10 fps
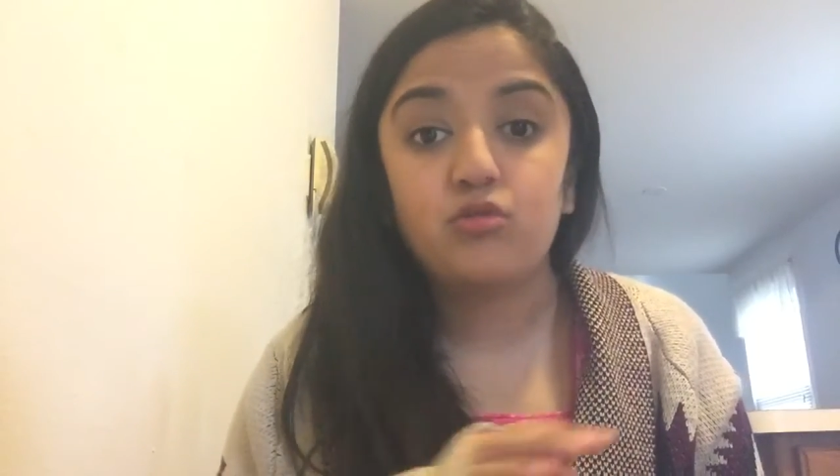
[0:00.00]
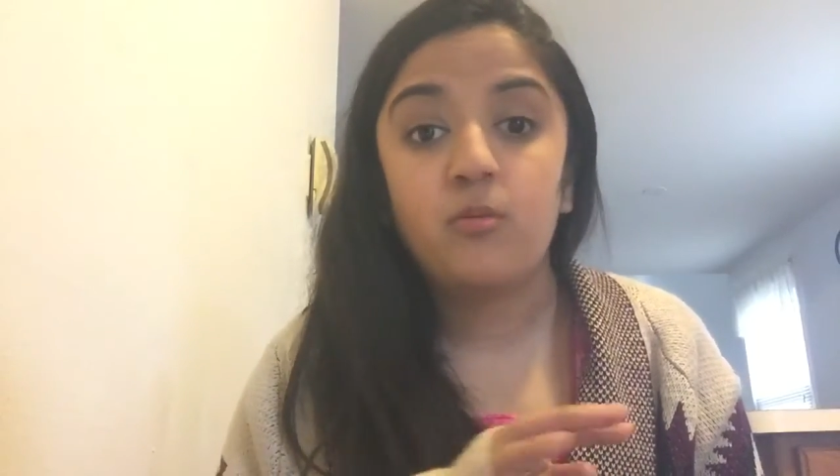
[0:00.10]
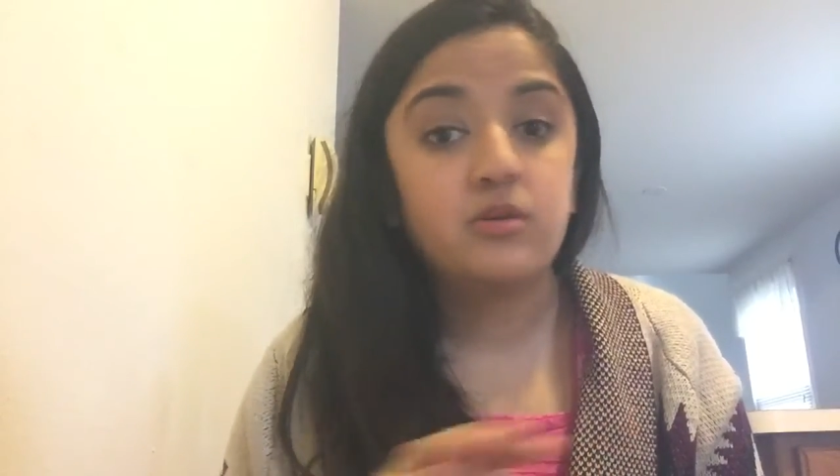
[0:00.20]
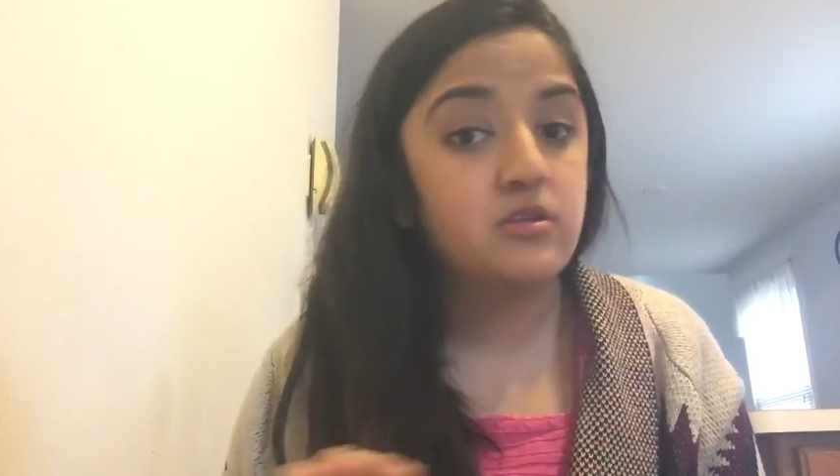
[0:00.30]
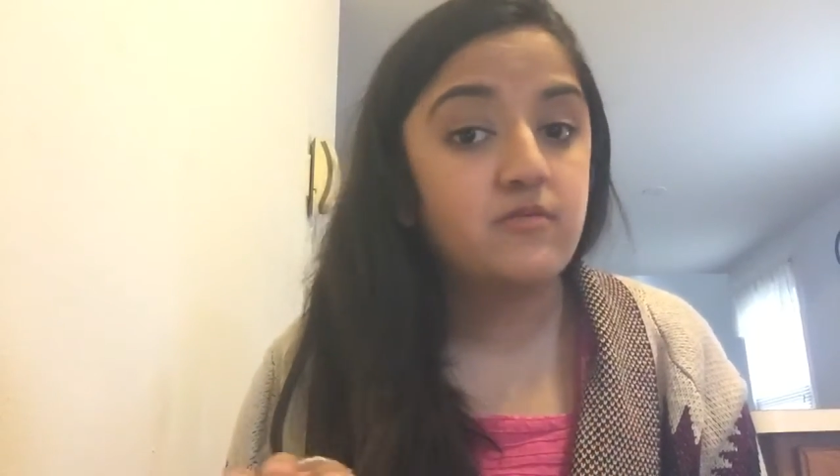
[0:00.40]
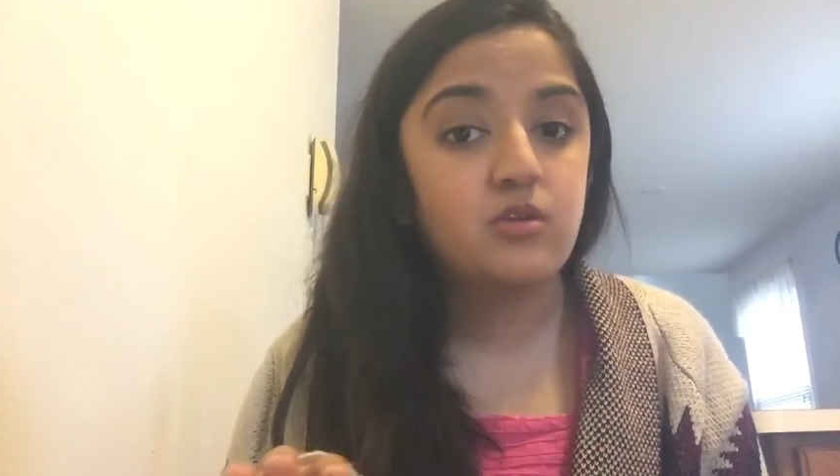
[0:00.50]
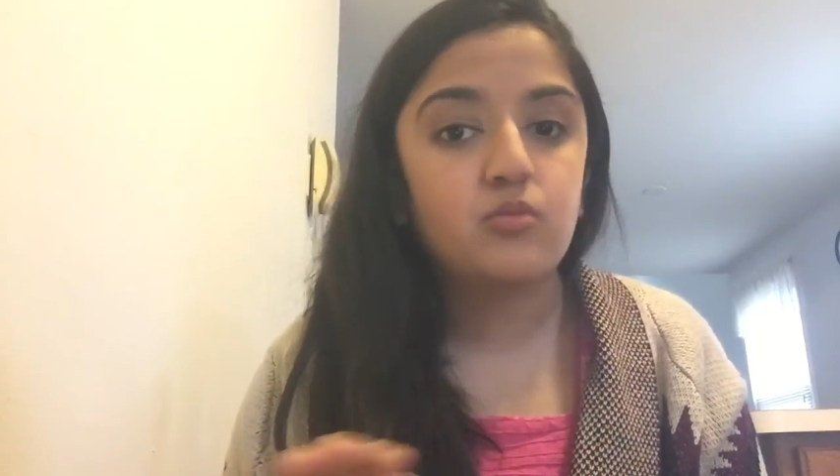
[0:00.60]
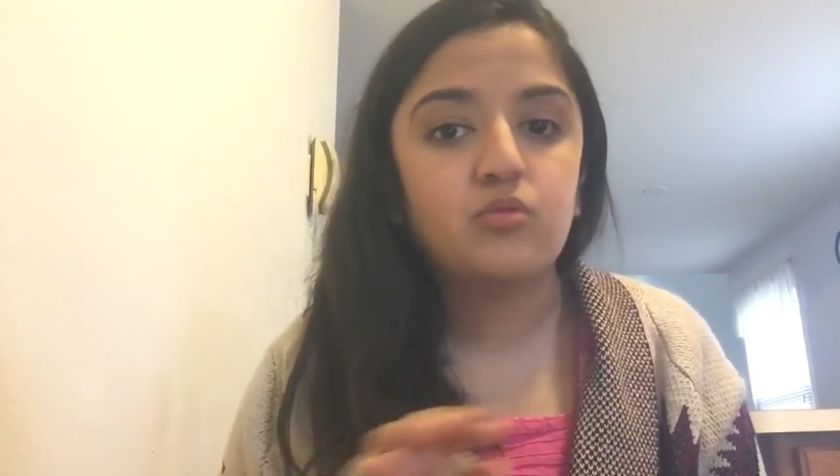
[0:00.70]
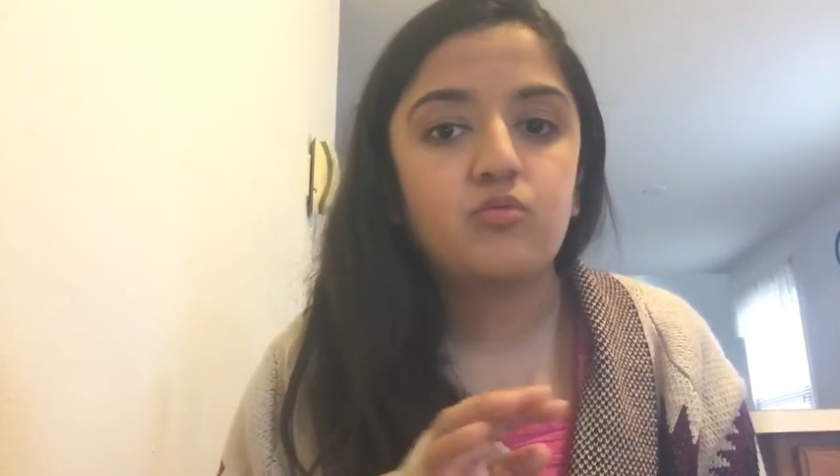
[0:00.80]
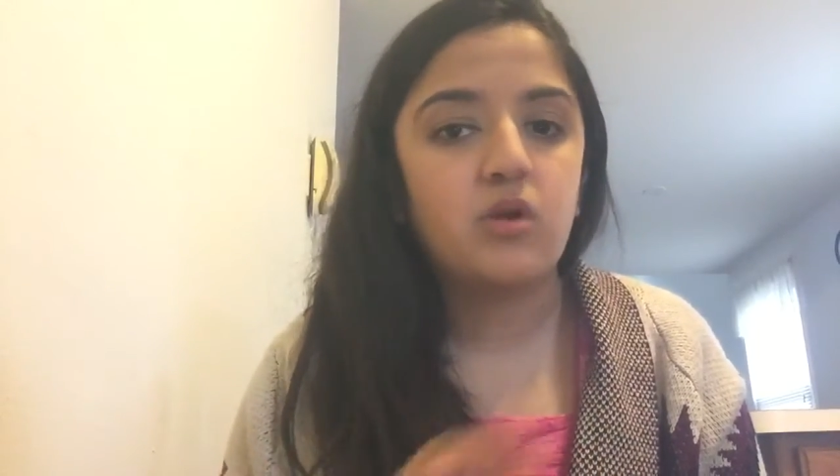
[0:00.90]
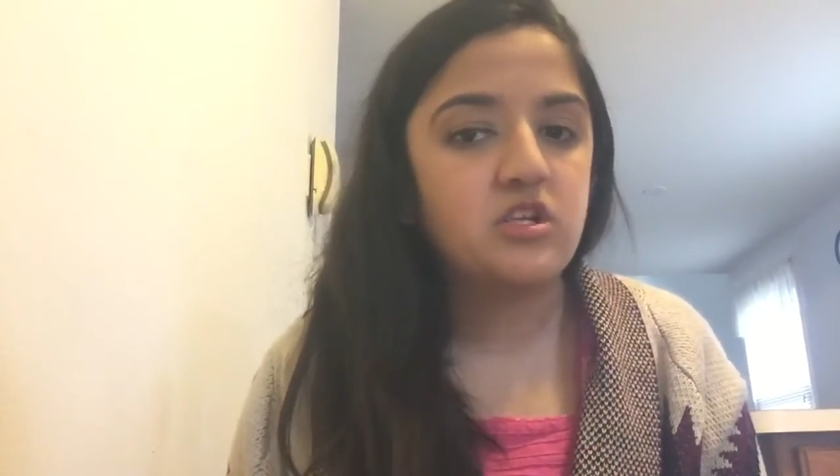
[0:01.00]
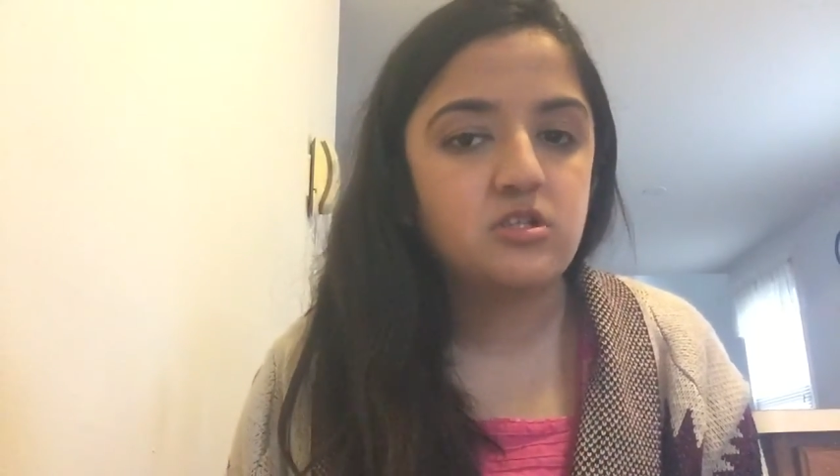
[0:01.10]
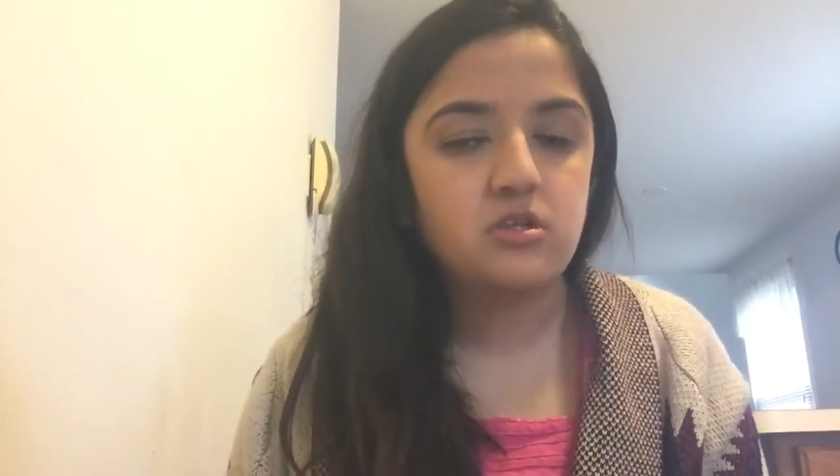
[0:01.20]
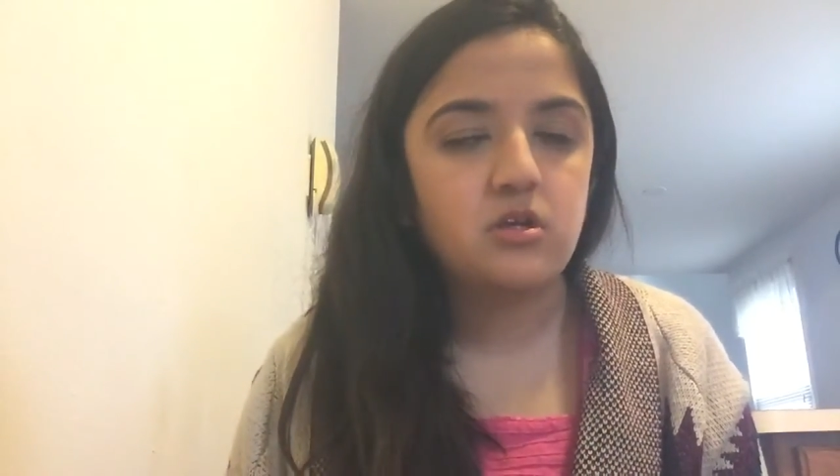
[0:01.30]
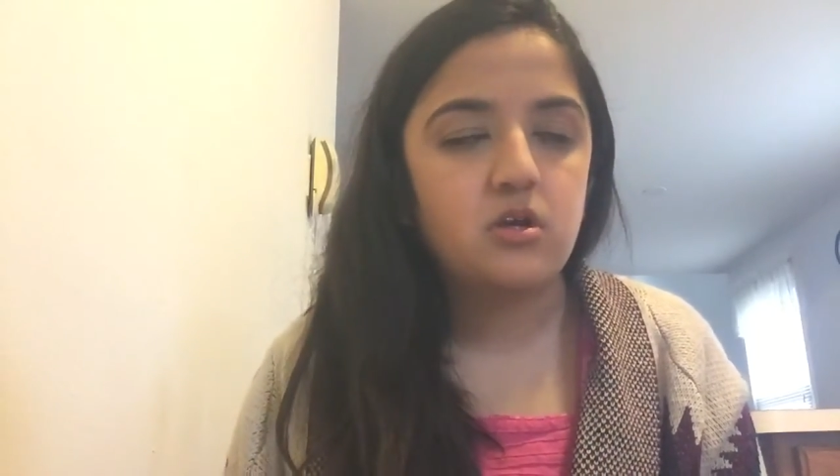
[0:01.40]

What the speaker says: So much of this was rushed.